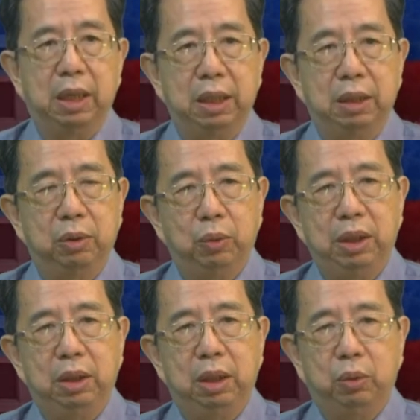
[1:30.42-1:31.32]
in
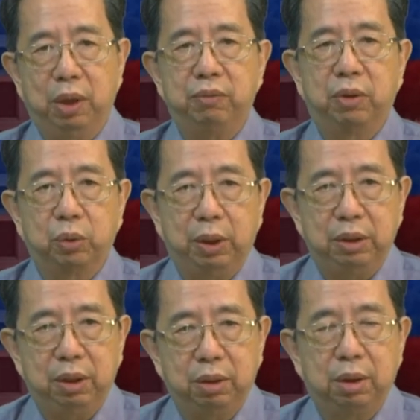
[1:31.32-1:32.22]
2012 or
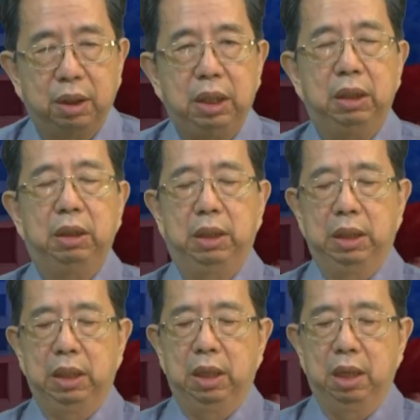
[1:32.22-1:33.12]

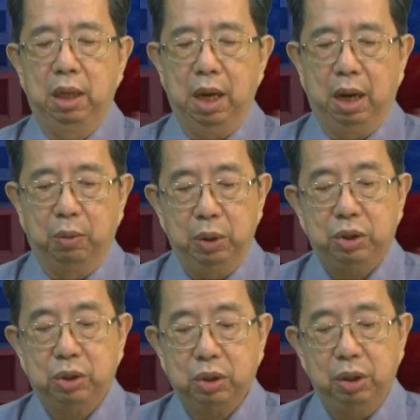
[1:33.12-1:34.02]
2013,
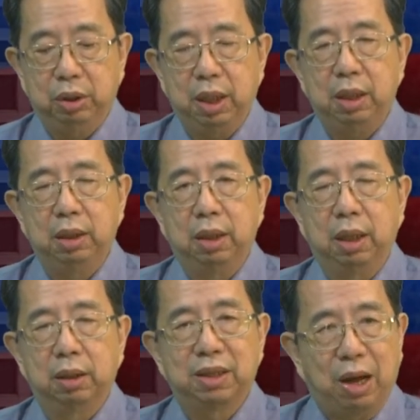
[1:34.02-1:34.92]
which contained
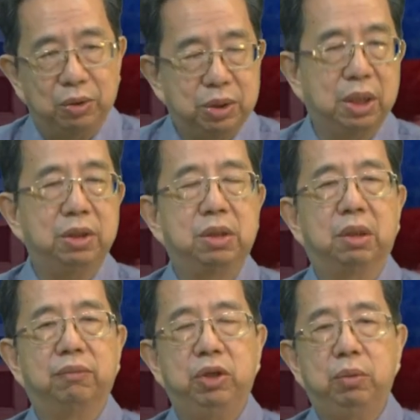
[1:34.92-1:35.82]
thousands
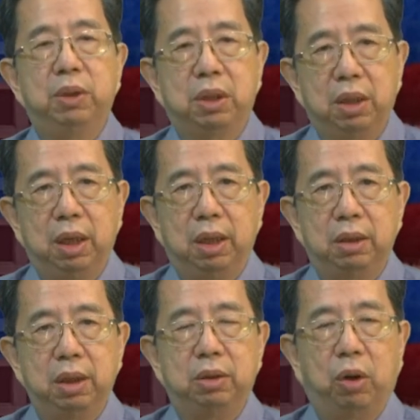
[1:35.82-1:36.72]
of new
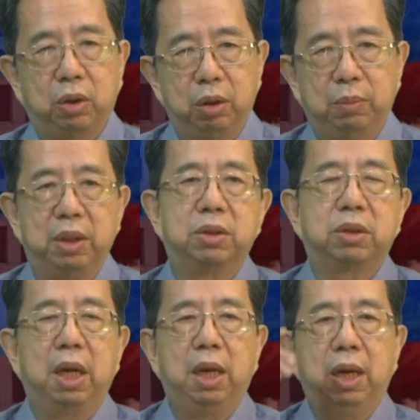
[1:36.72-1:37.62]
material
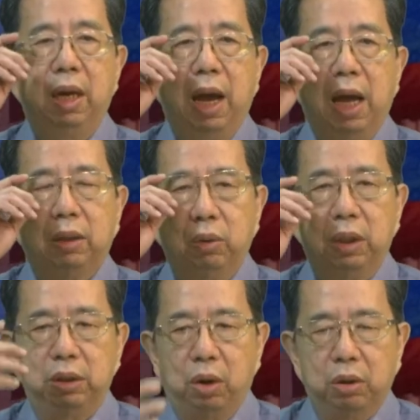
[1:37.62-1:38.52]
documents,
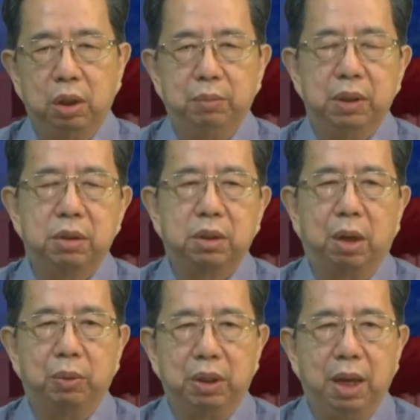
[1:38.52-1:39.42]
actual documents
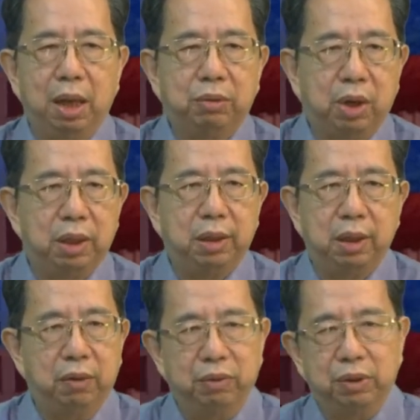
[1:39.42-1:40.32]
with the handwriting of